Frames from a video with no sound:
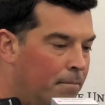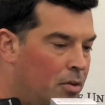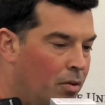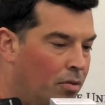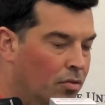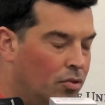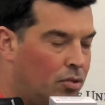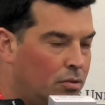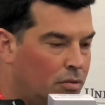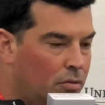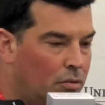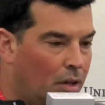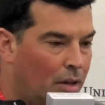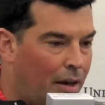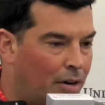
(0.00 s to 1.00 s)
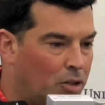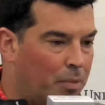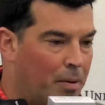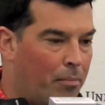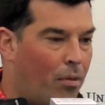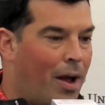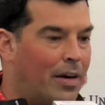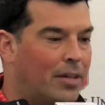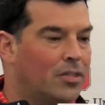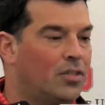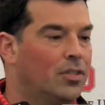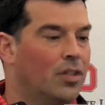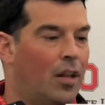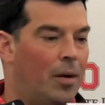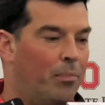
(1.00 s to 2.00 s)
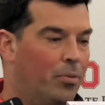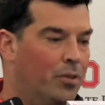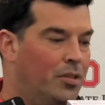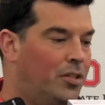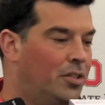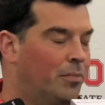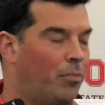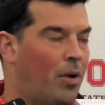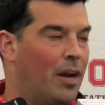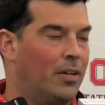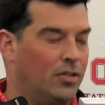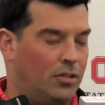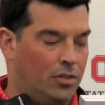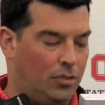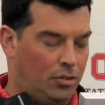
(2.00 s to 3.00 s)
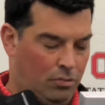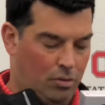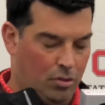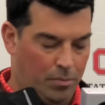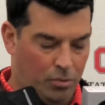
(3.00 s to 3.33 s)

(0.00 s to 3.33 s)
There's a lot of spring practices, a lot of preseason practices